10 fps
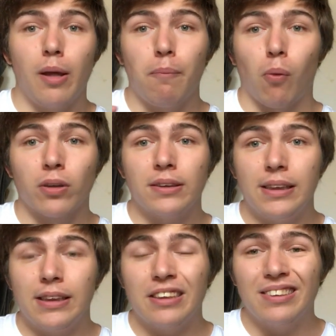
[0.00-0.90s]
important
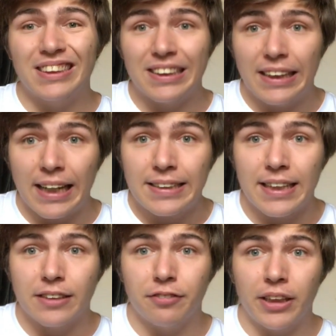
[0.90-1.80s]
detail, this negate
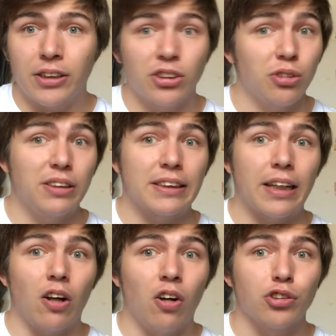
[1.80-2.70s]
the activation, so this
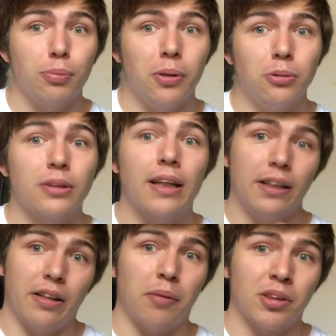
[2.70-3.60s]
can also be used
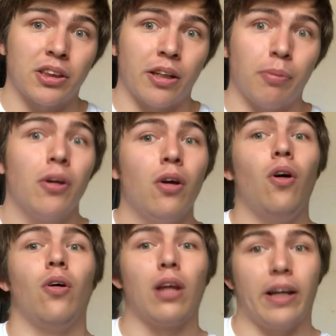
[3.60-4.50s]
in the damage tab,
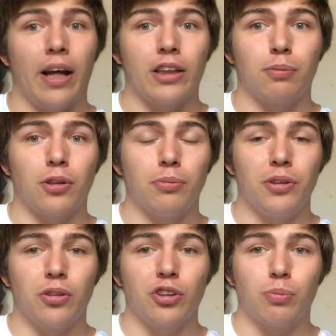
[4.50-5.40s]
unlike Ash Blossom
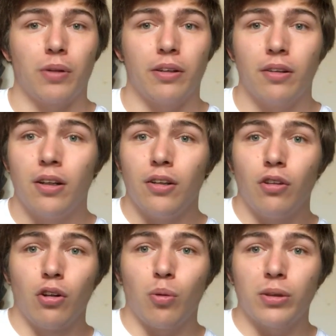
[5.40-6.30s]
and Joy Spring.
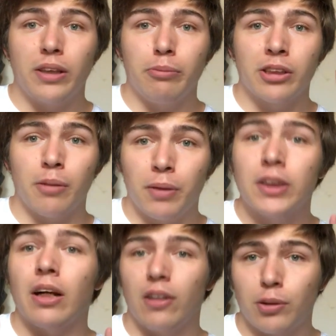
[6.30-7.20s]
Don't know what damage tab
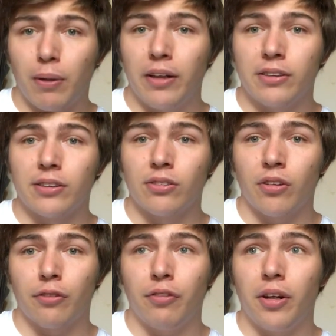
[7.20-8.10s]
is? I'll explain it in
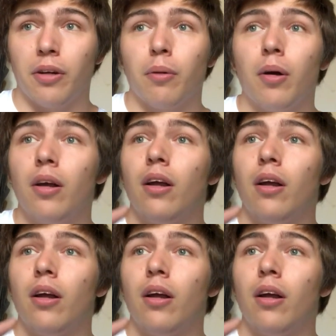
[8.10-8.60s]
another video.